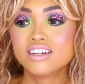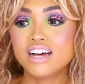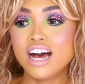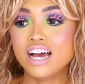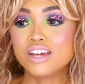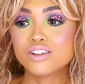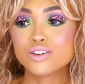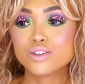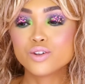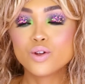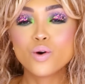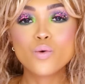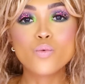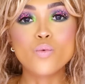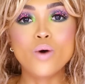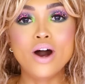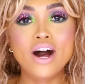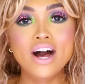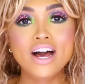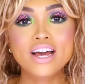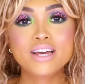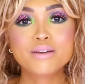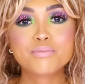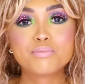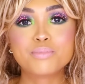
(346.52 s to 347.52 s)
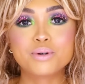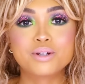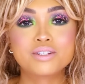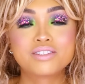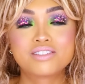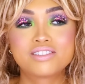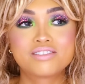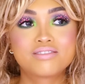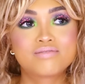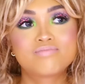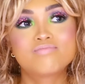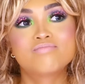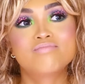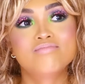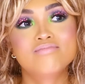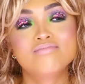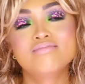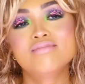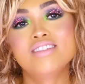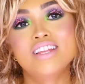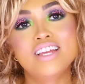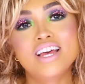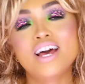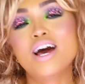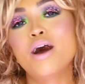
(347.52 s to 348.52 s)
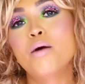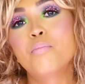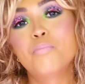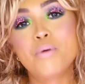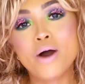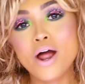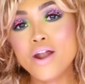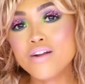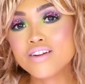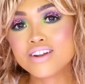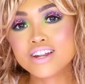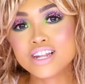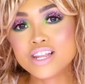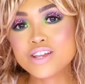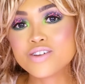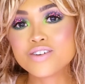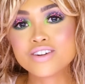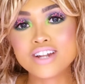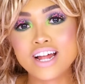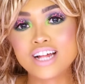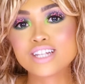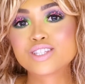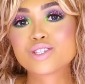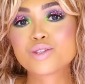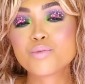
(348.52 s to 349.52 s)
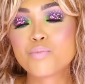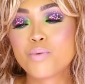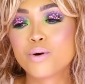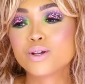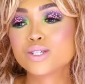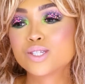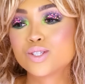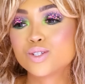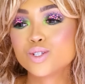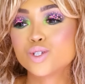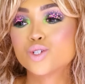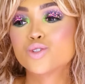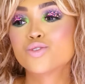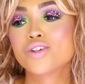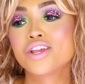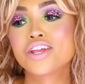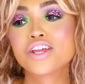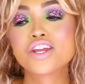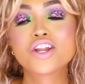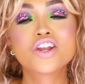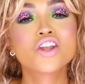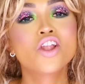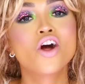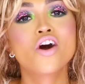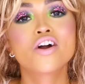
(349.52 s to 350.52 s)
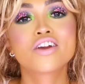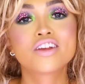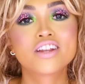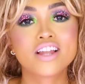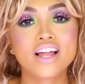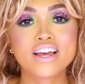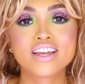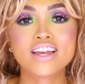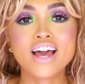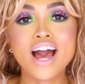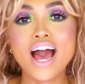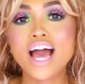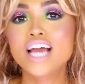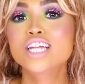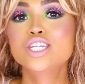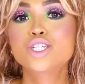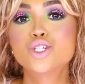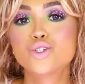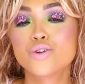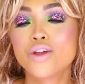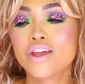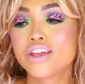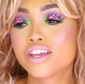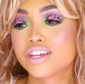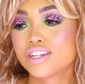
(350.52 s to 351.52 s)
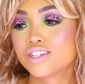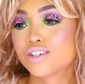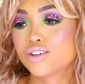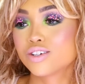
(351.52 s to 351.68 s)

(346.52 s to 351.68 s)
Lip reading: I don't know why, but apparently you're not supposed to drink glug like I drink it,